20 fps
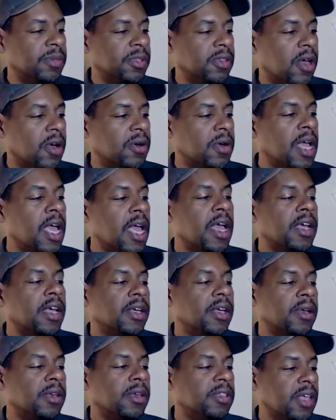So
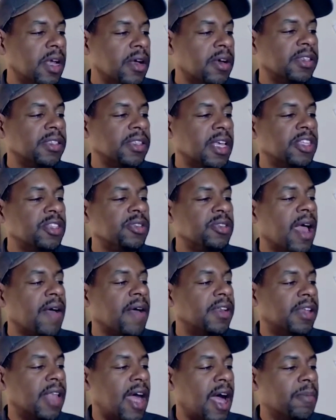Sarah said you
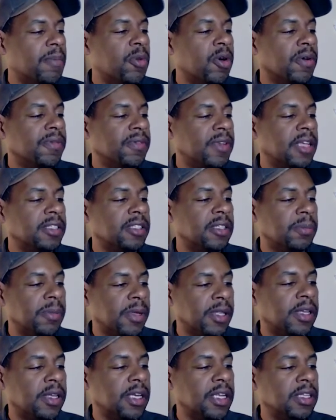have a lot more
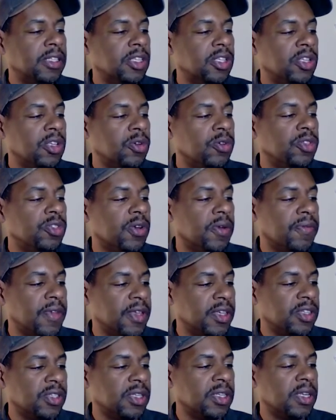flexibility to use your
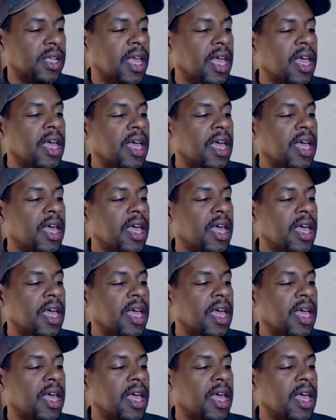vision,